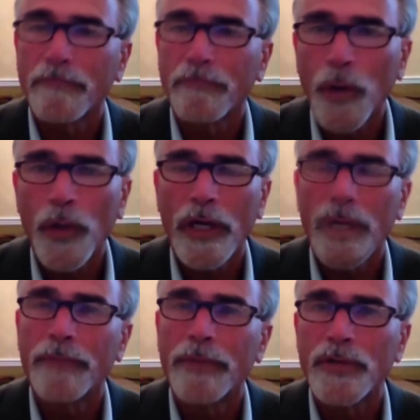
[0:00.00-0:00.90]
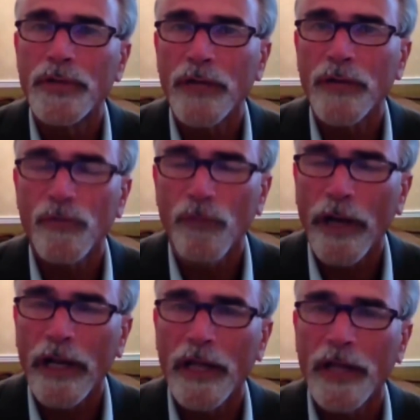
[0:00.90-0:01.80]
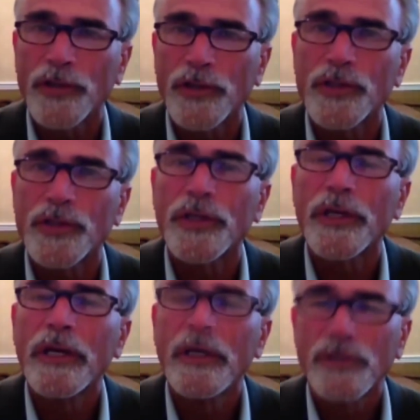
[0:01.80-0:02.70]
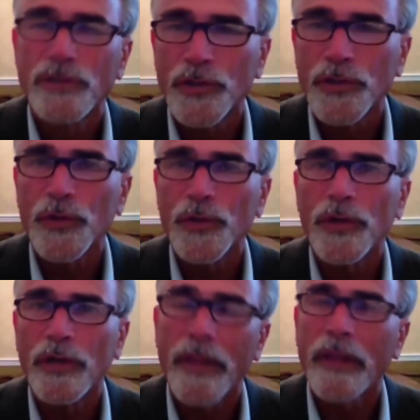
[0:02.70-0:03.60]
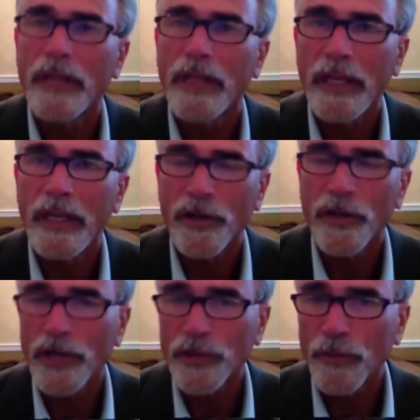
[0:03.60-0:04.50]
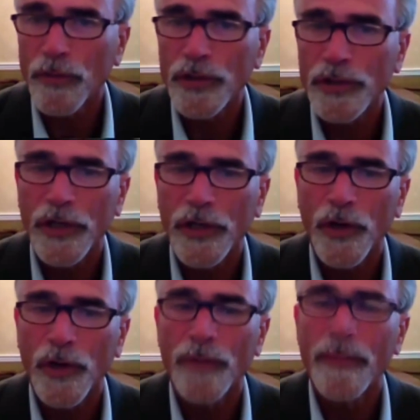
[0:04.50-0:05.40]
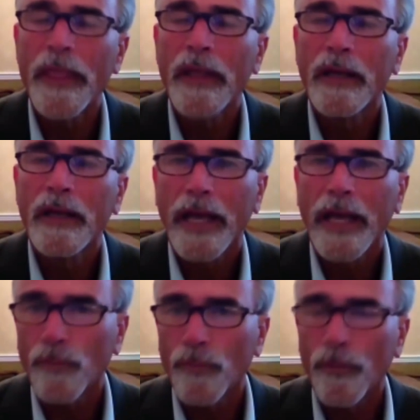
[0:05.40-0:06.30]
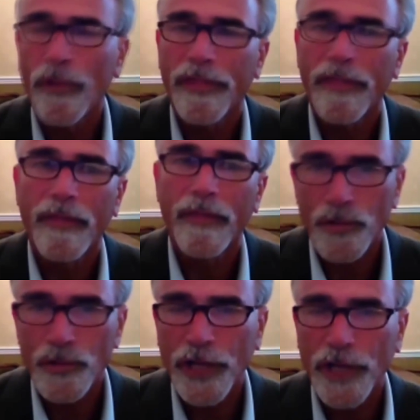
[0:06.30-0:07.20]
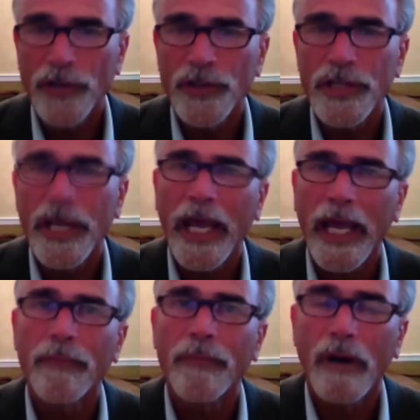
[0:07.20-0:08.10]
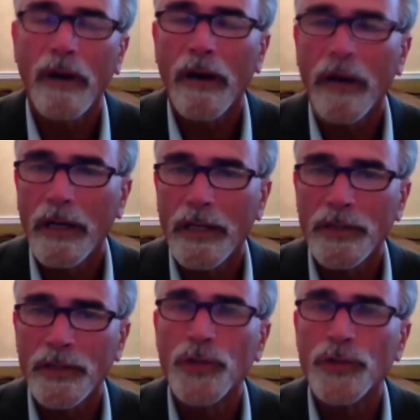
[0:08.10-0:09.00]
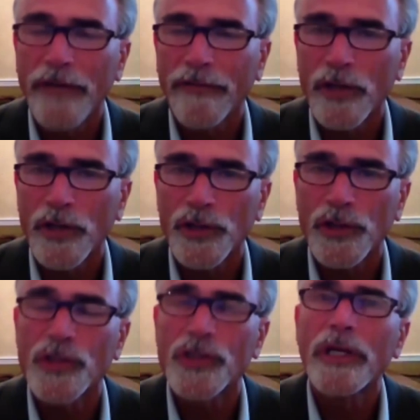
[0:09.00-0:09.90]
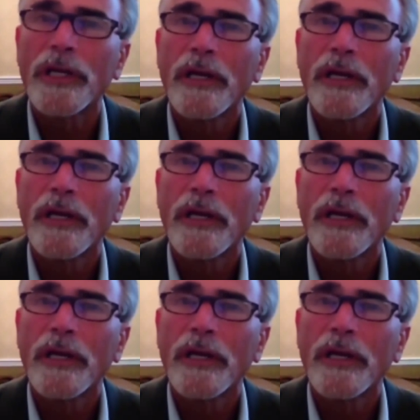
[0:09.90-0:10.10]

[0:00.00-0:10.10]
BOCA building regulations to the International Building Code. And with those changes came new definitions,